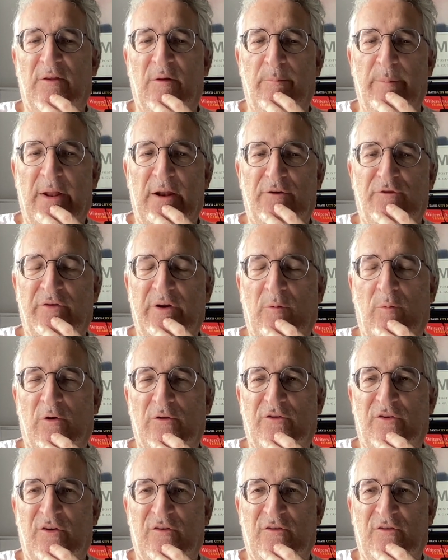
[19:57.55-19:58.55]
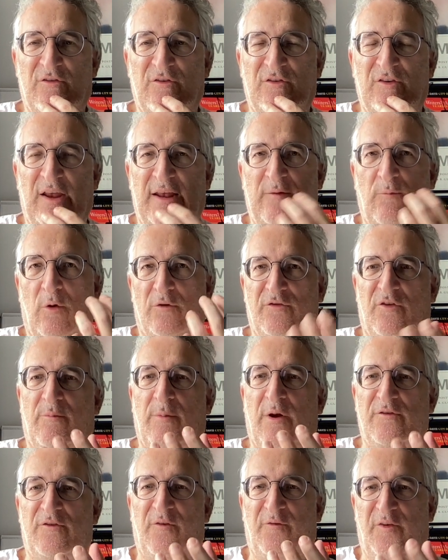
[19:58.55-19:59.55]
the military want to see what's the
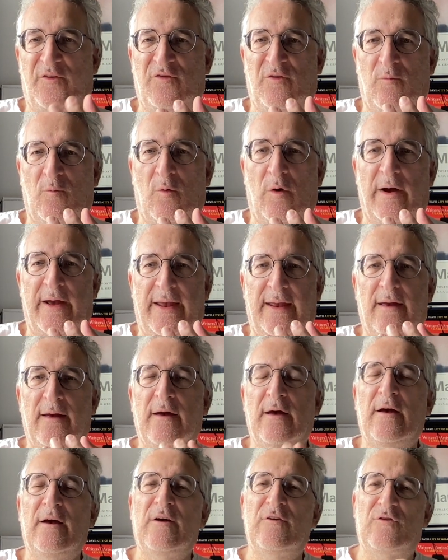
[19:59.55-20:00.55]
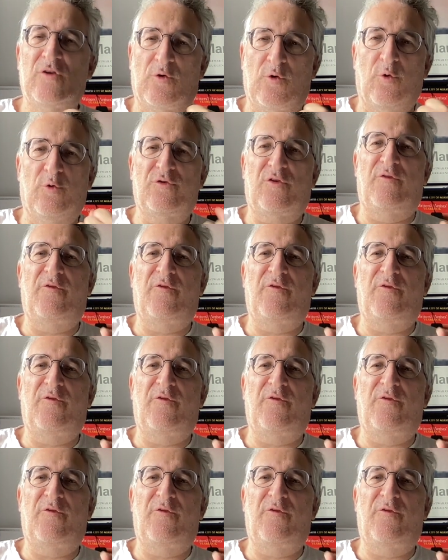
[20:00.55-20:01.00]
most efficient way to cause a